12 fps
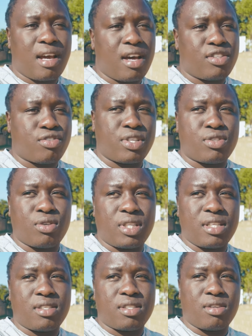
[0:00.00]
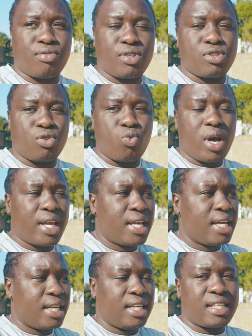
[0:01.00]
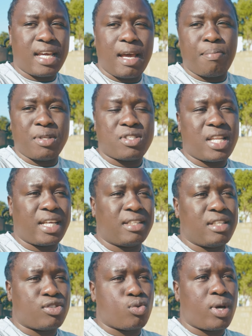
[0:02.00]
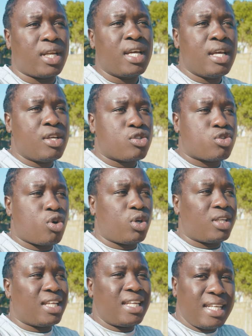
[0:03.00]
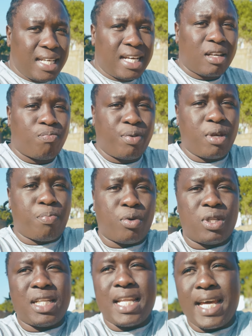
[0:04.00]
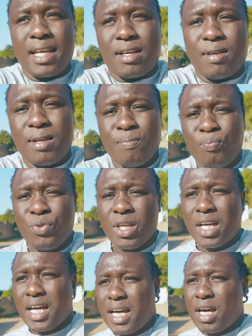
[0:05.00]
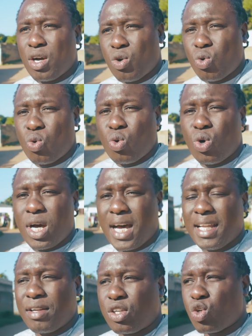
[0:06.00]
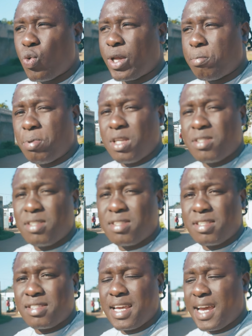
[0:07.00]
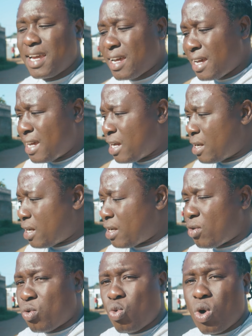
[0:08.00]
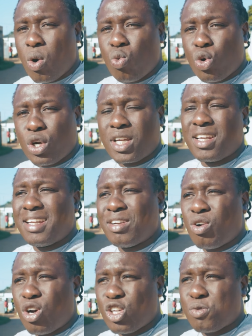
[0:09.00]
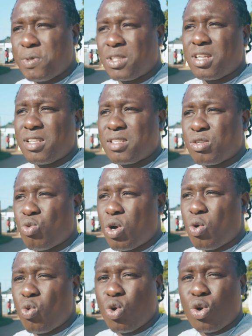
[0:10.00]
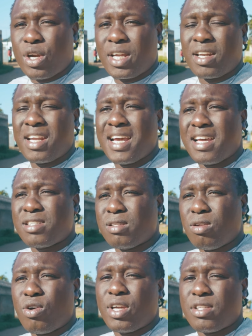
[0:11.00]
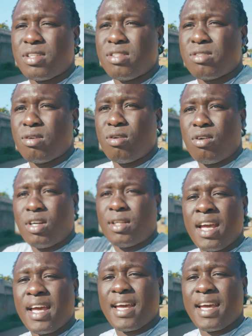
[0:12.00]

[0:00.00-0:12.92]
country. So this is the reason why it happens like this one. So the legal people, like who are doing businesses there, who are working in hospitals, who are working as lawyers and so on,